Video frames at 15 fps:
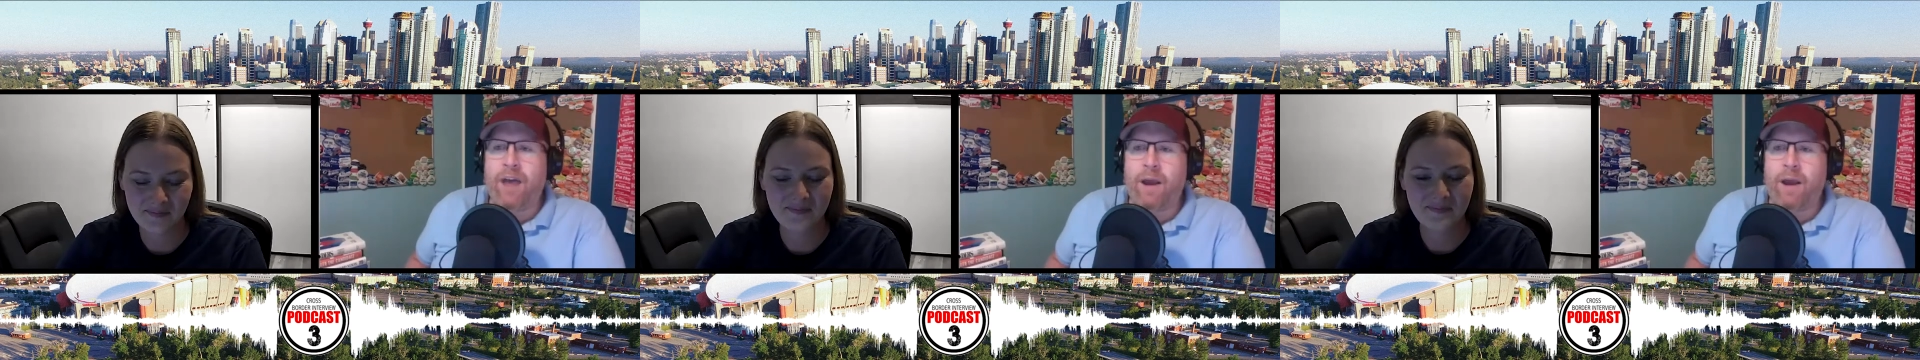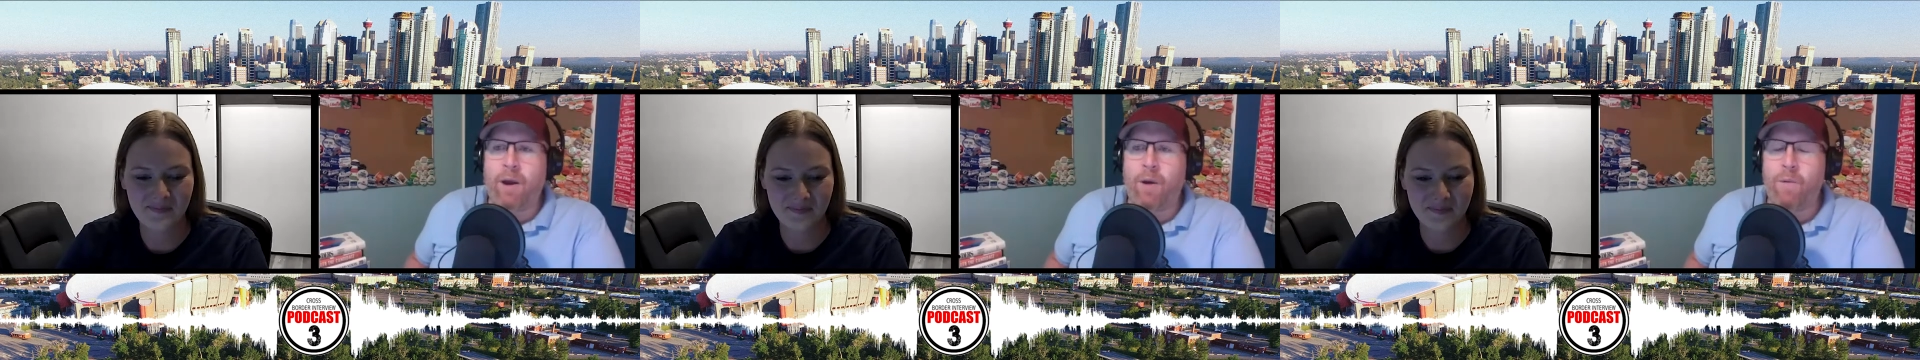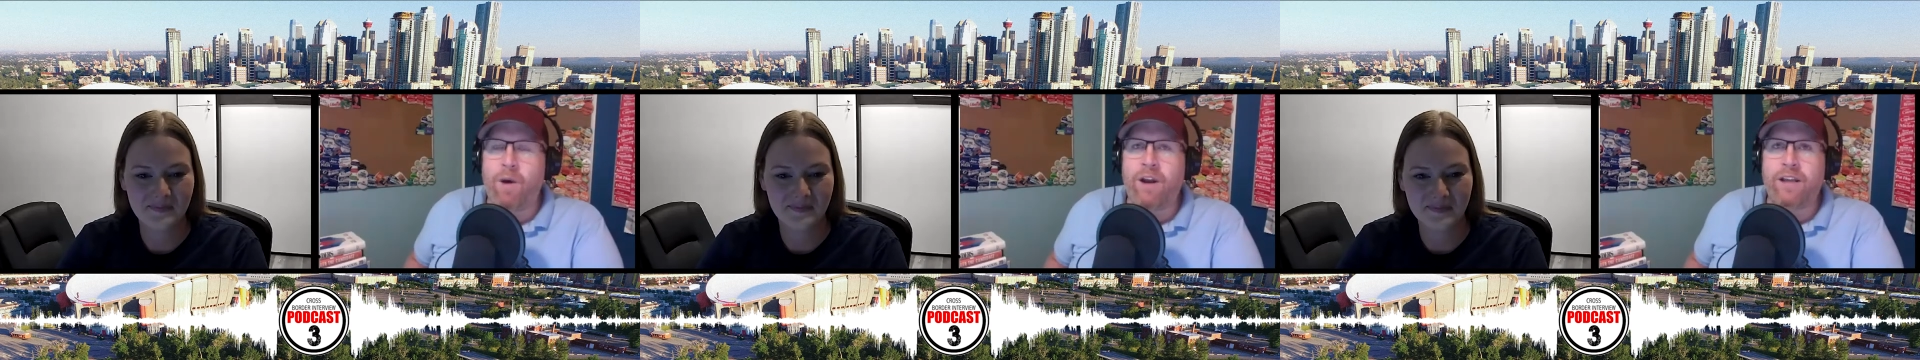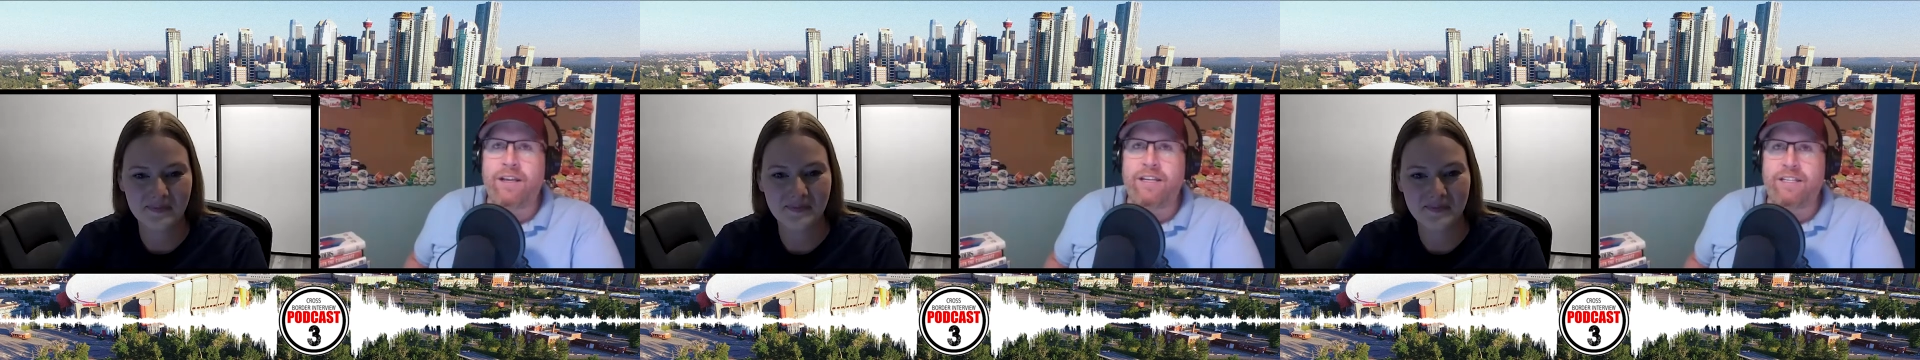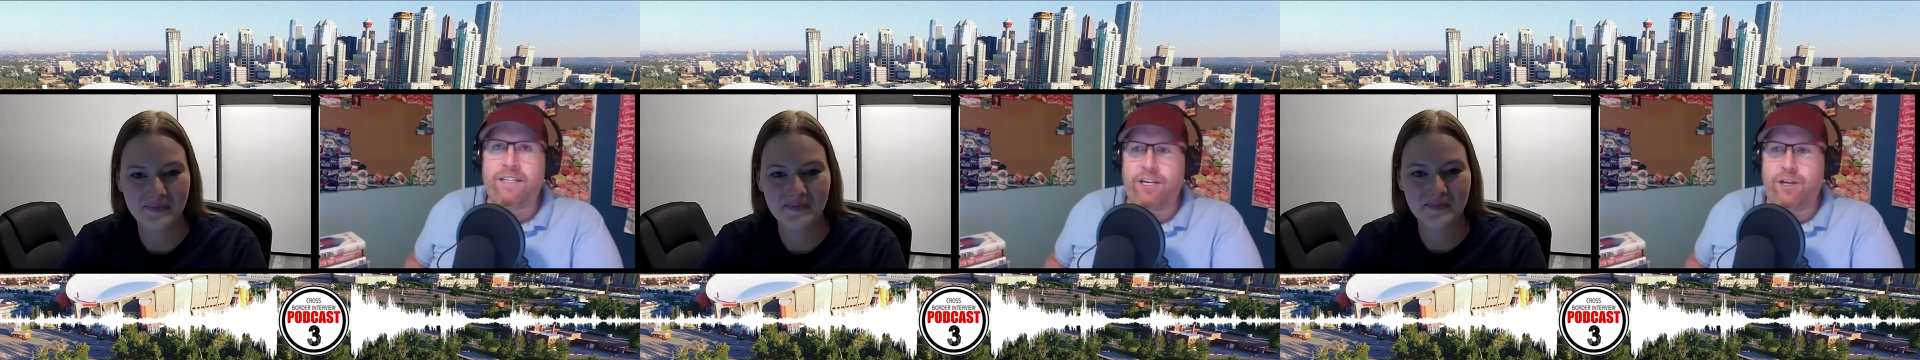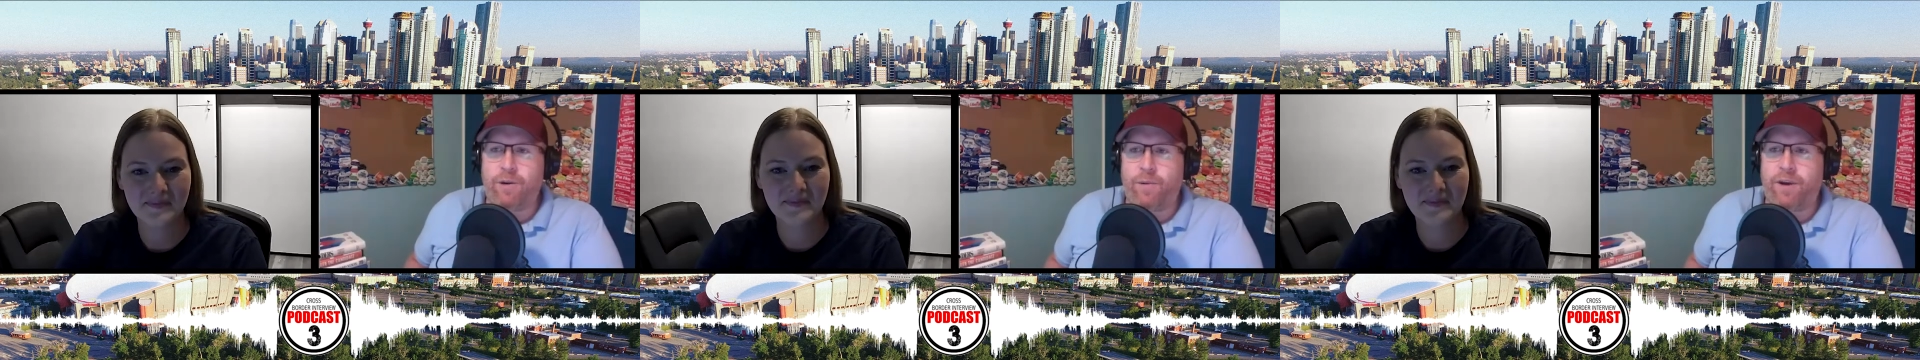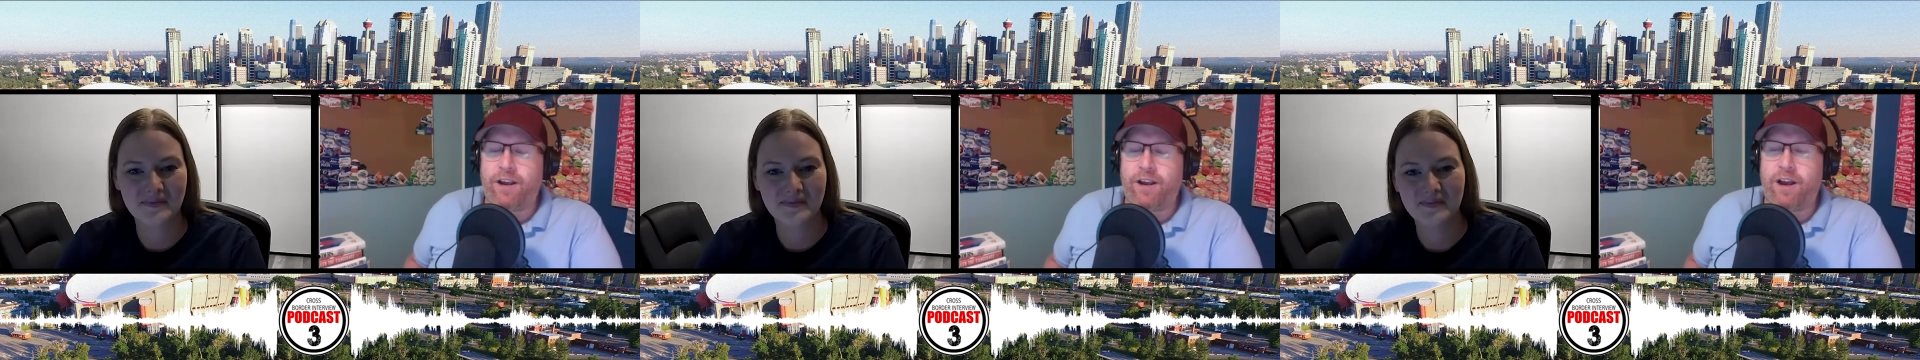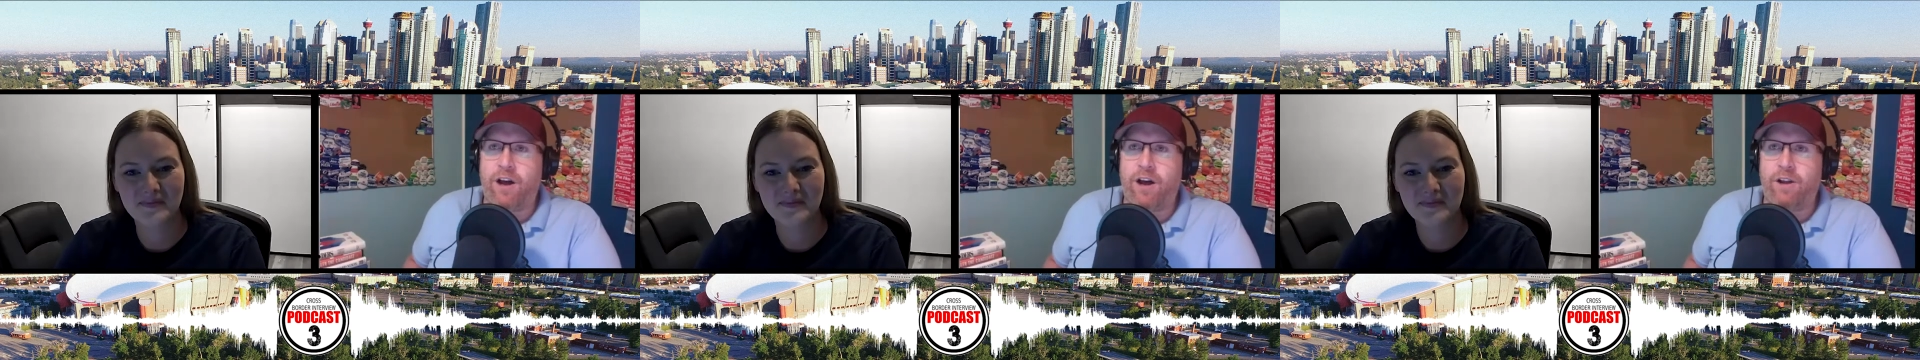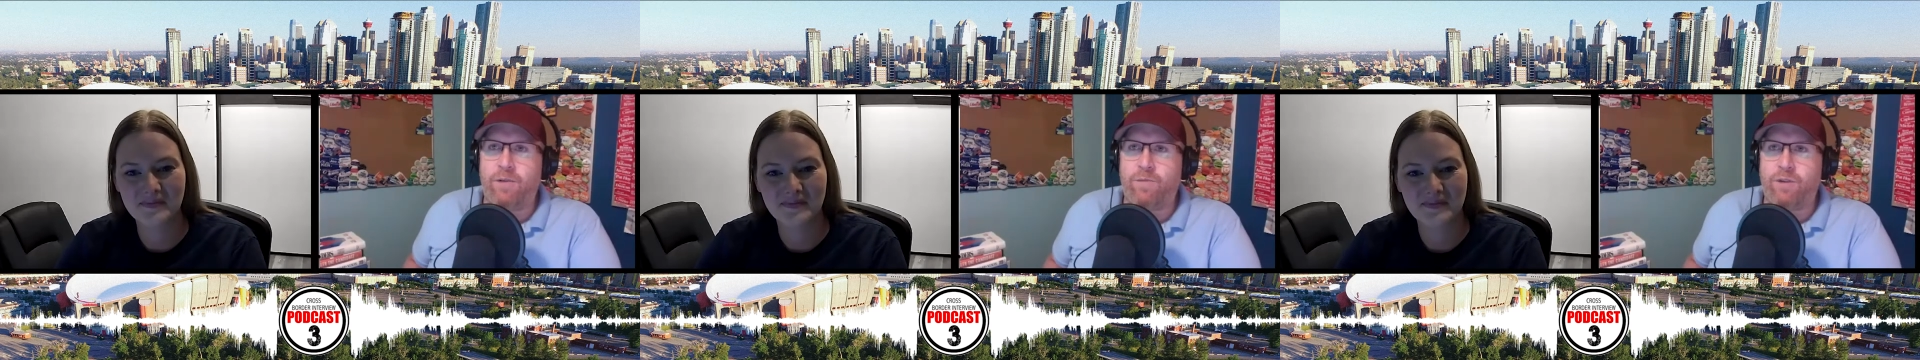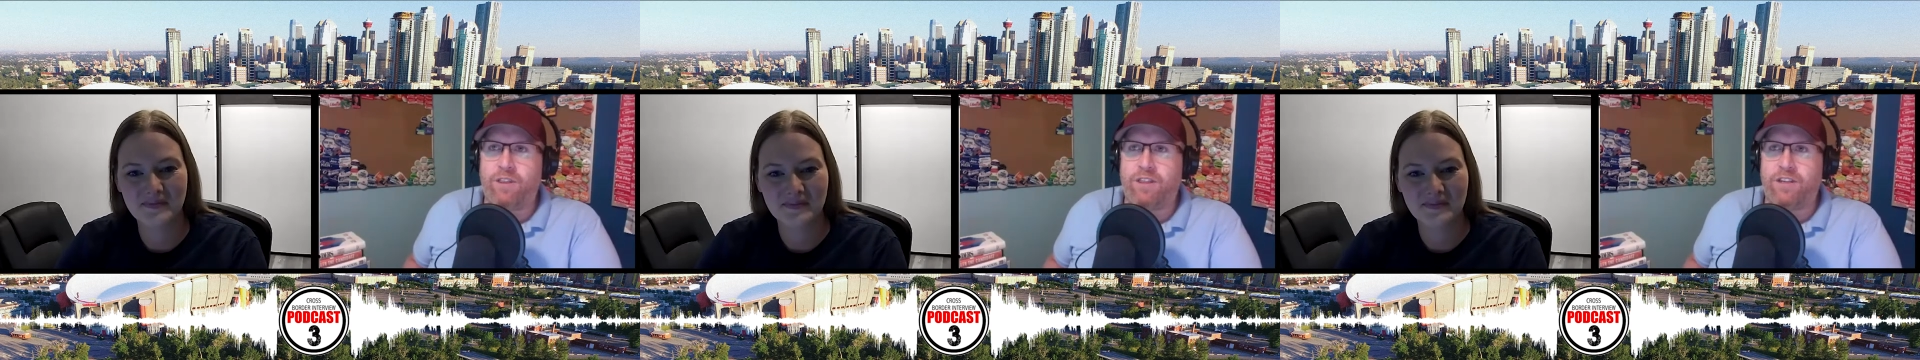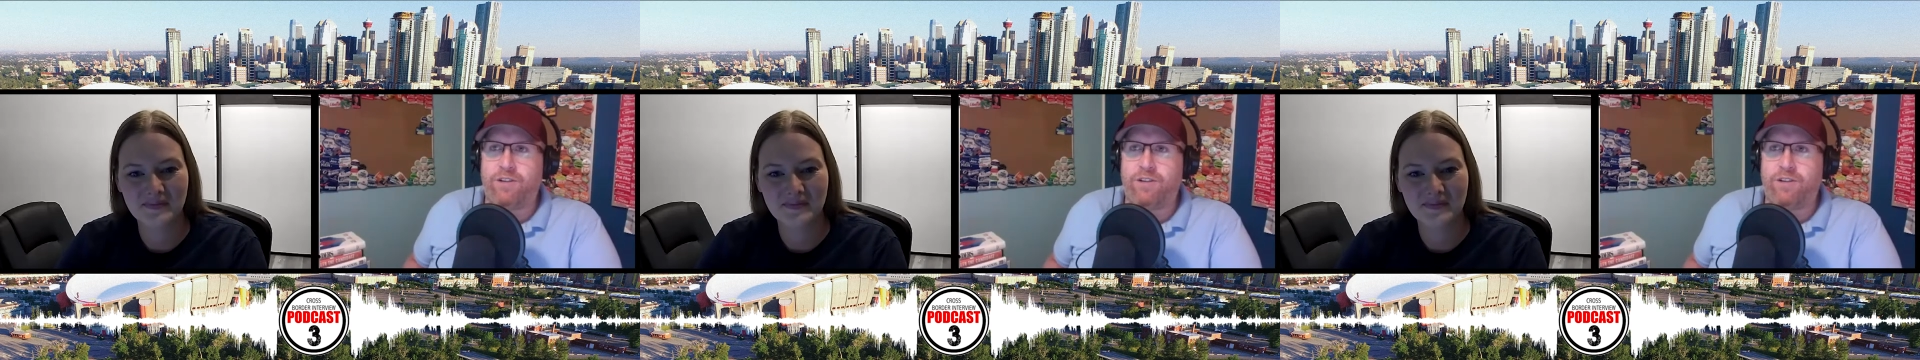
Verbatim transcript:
Speaker 1: I, I want to continuing on with this